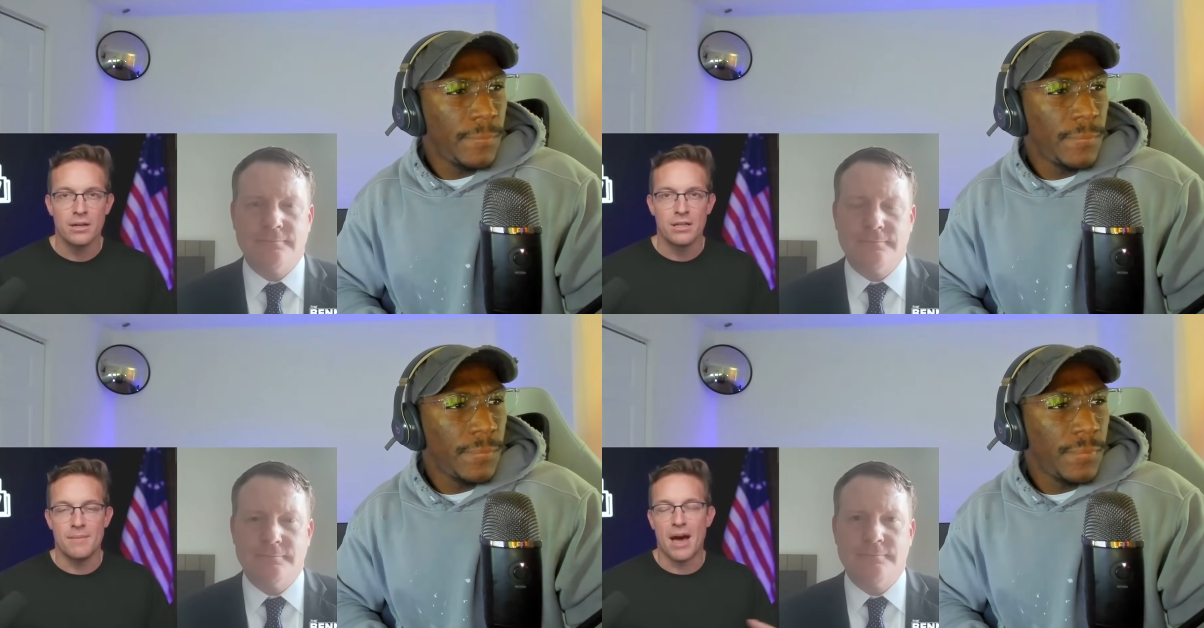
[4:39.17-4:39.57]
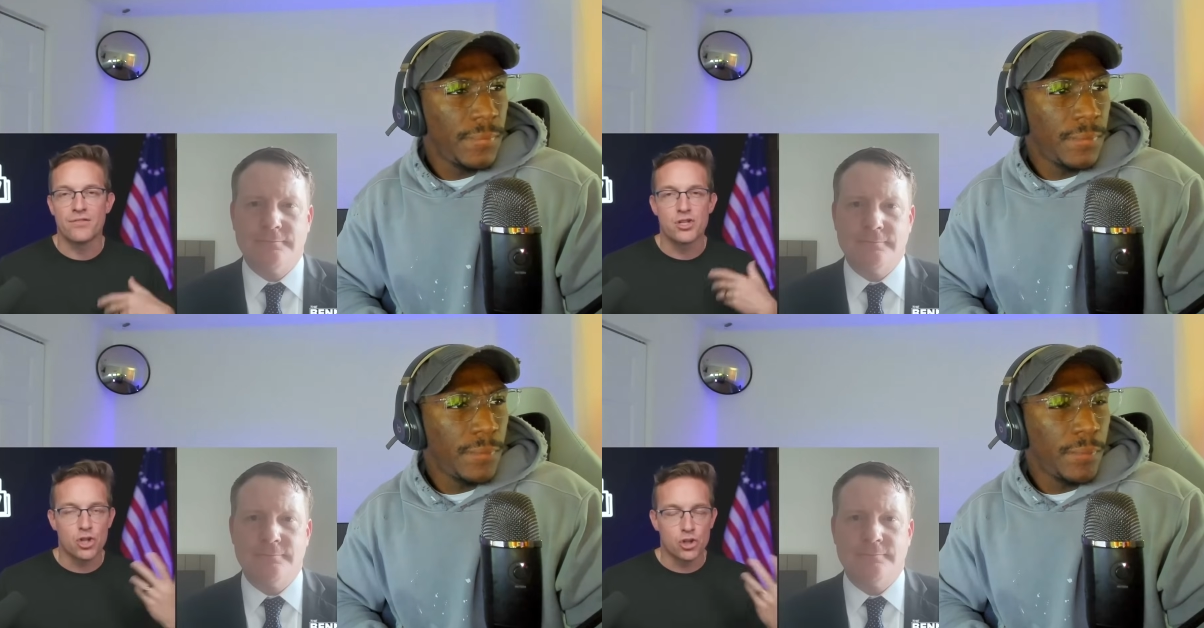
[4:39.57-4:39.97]
Speaker 1: the amount
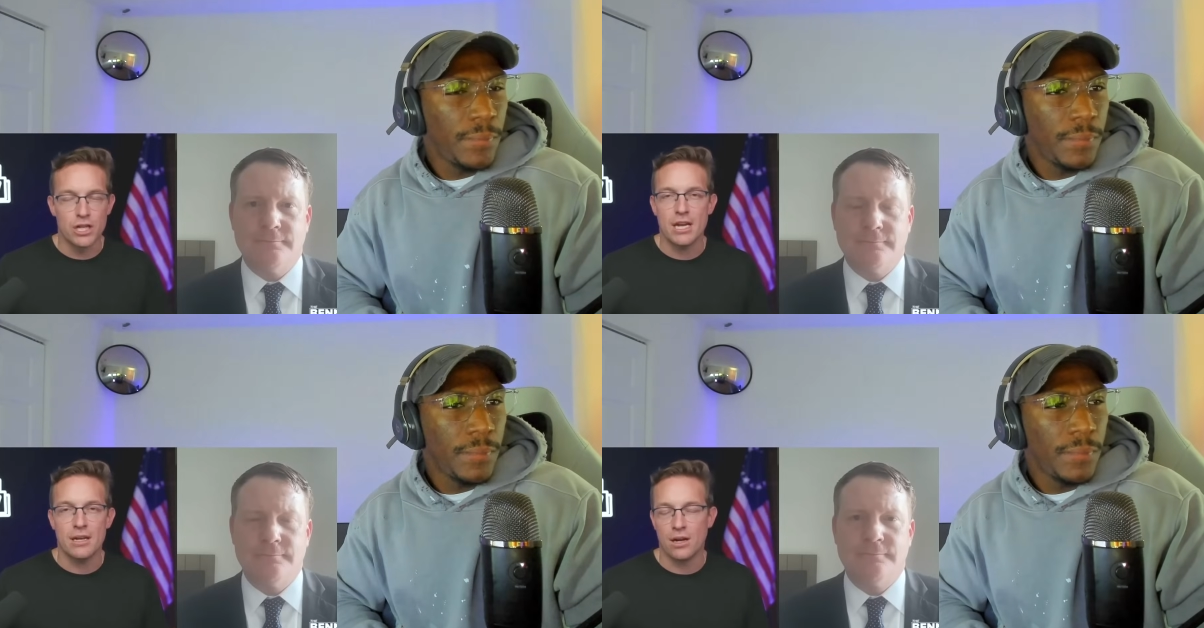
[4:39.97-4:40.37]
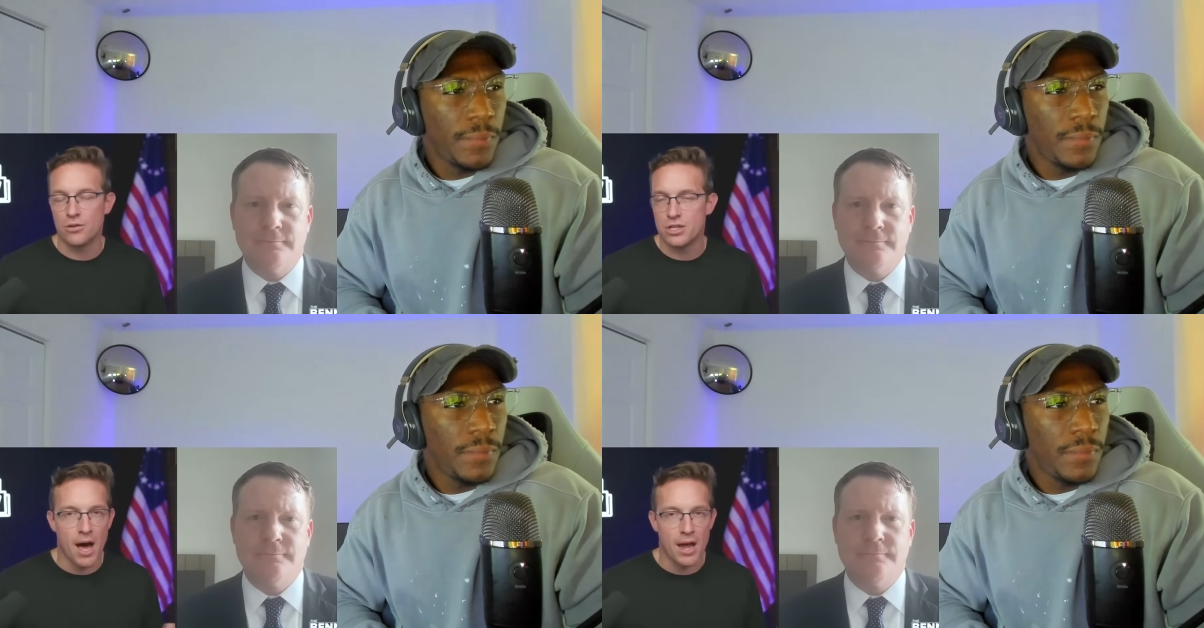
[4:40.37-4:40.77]
of scream, you know,
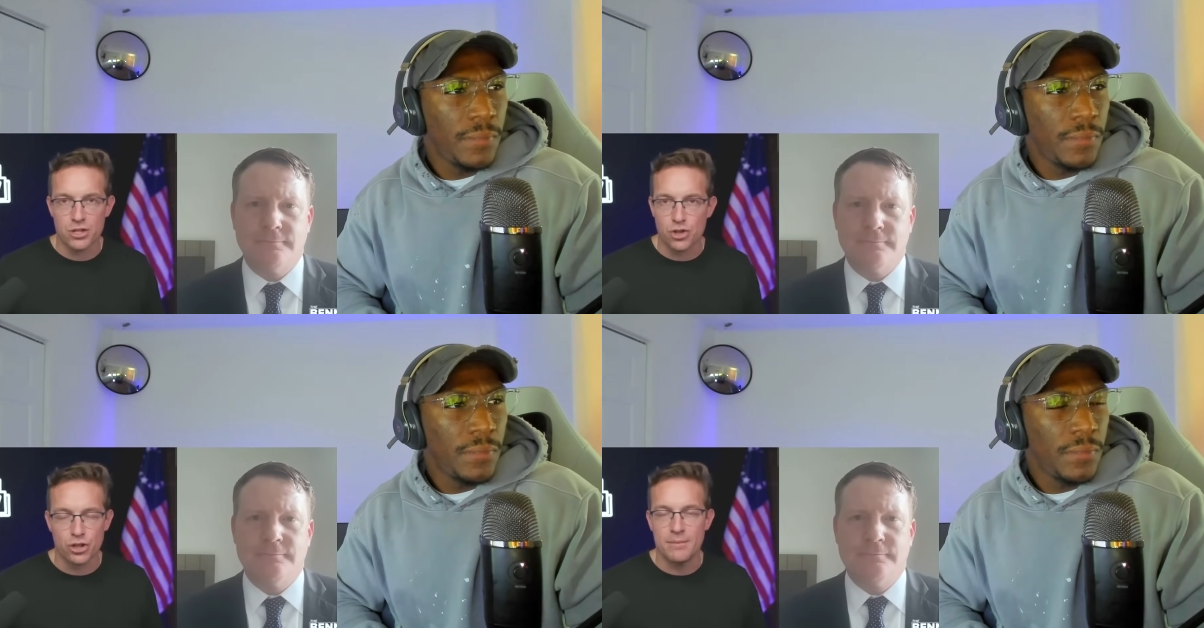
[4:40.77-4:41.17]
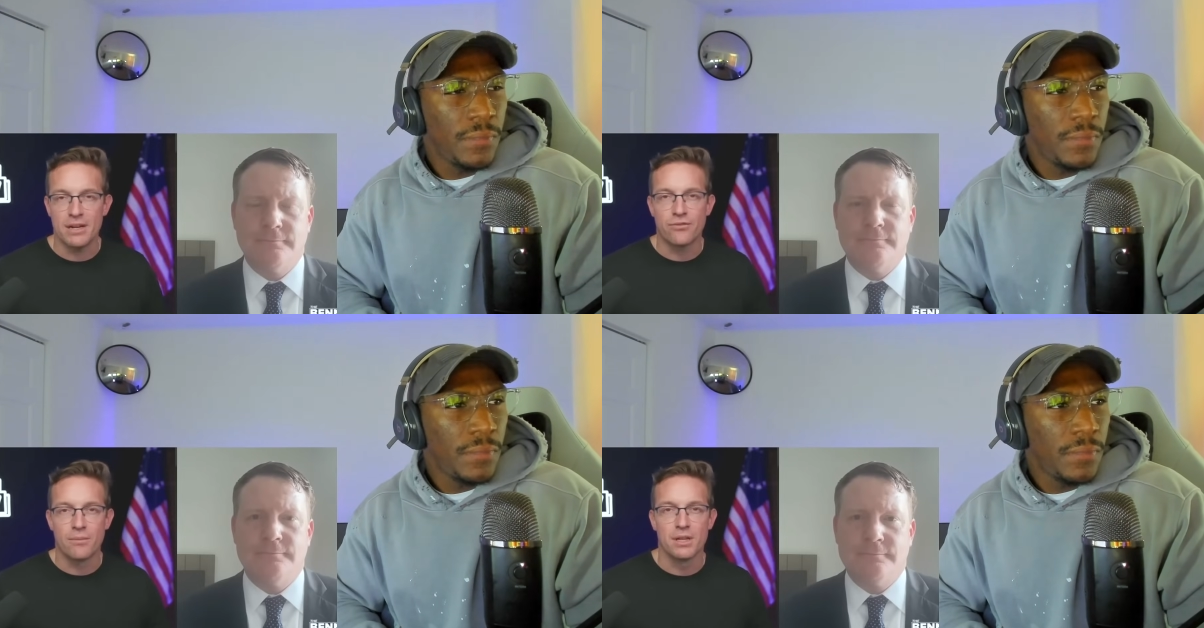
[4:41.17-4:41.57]
demonic
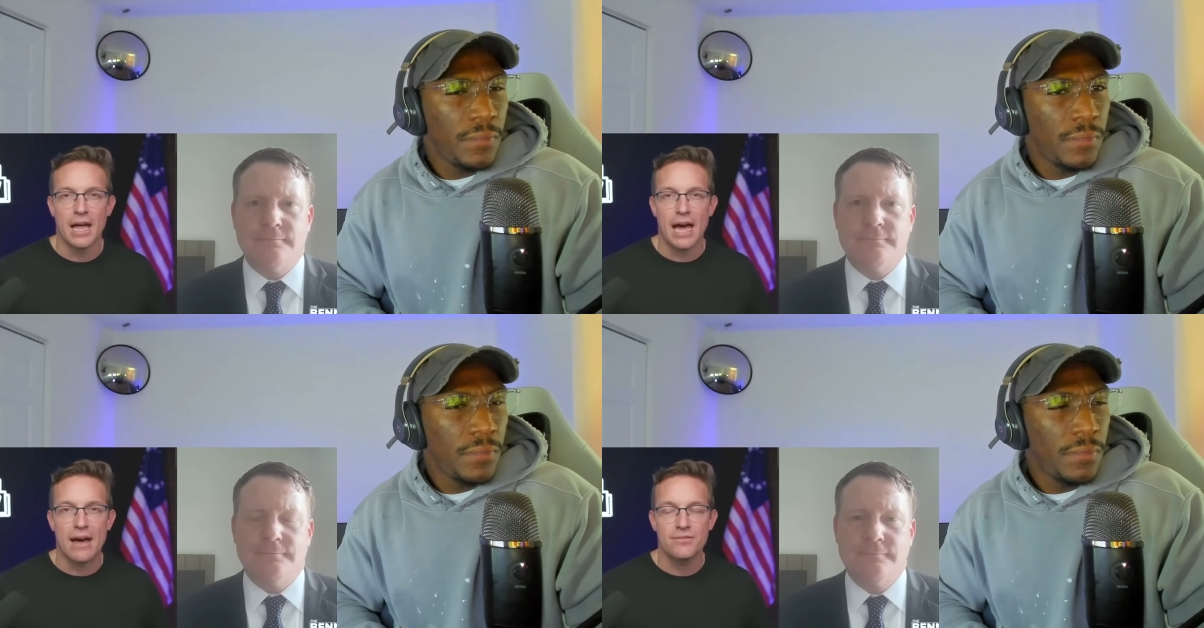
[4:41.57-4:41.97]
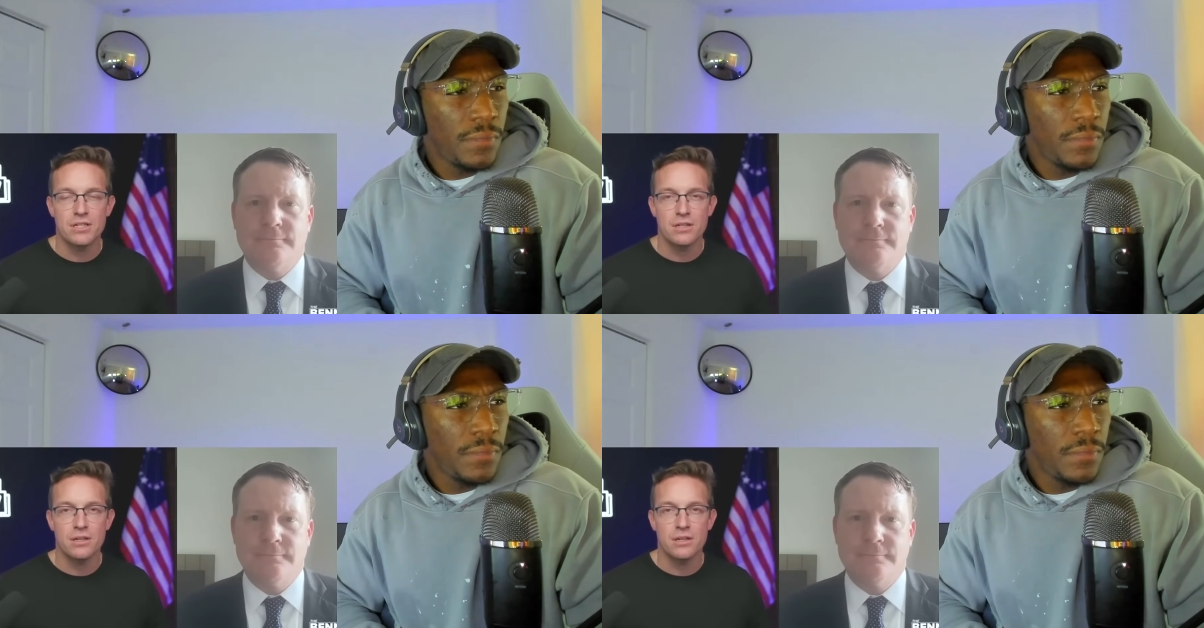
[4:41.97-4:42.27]
screaming from the left?